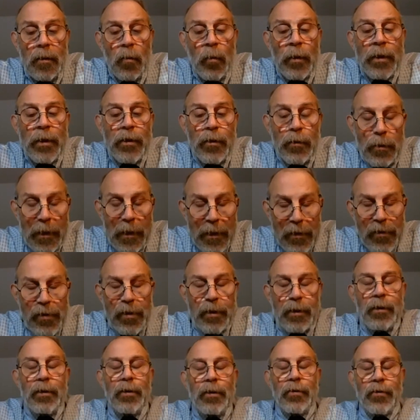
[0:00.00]
When you
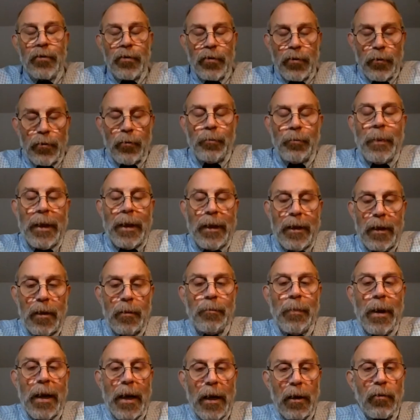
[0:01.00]
listen to many
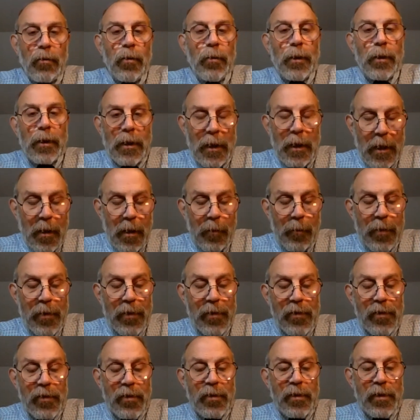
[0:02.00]

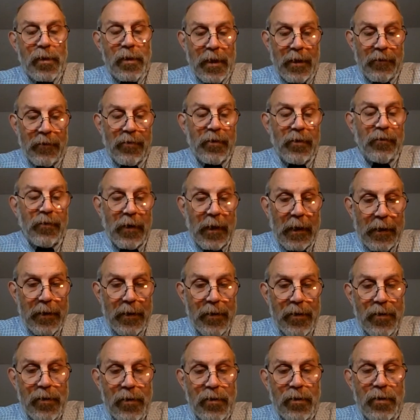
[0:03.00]
macroeconomists give
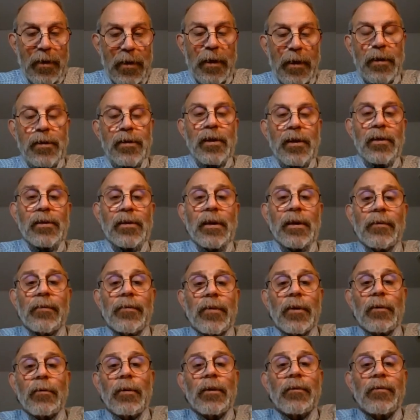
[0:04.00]
advice, it's as if
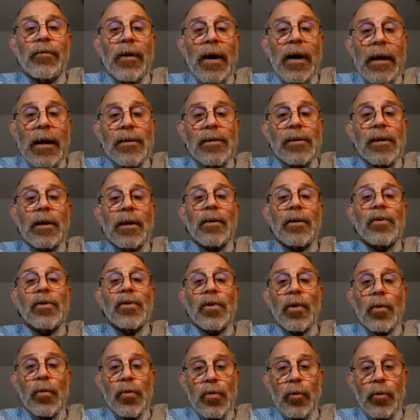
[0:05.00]
they're advising a
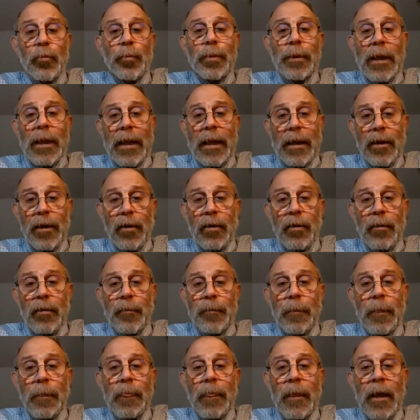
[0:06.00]
social planner
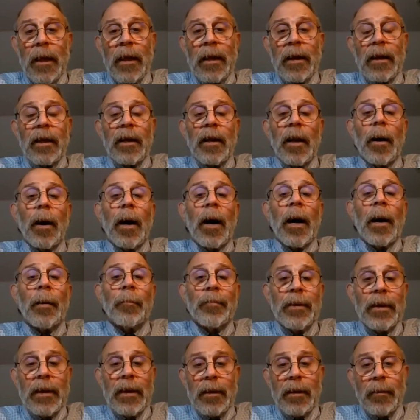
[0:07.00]
and an
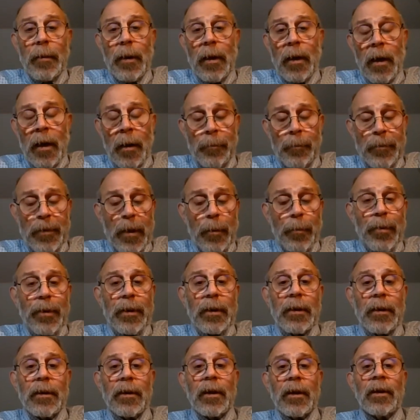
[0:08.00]

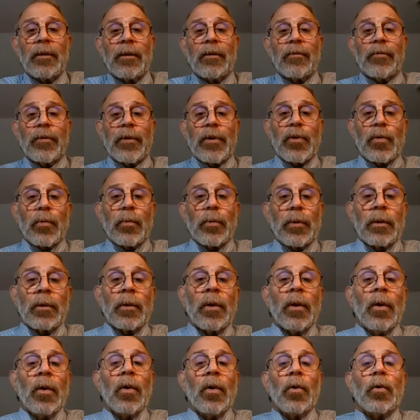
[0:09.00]
omnipotent
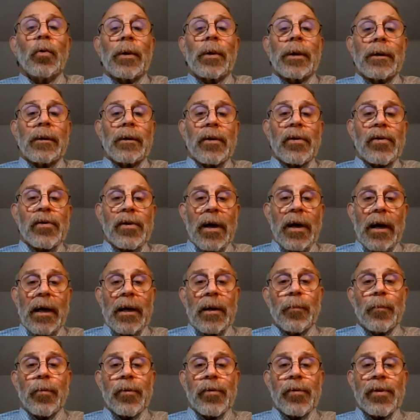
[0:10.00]
individual who can
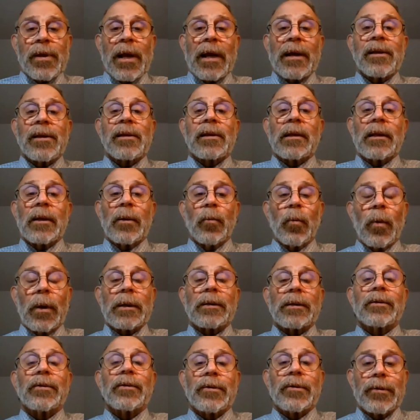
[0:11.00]
decide precisely
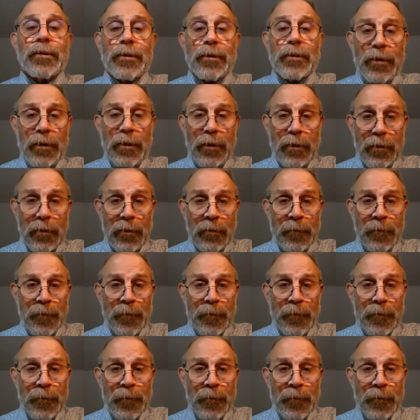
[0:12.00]
what to do.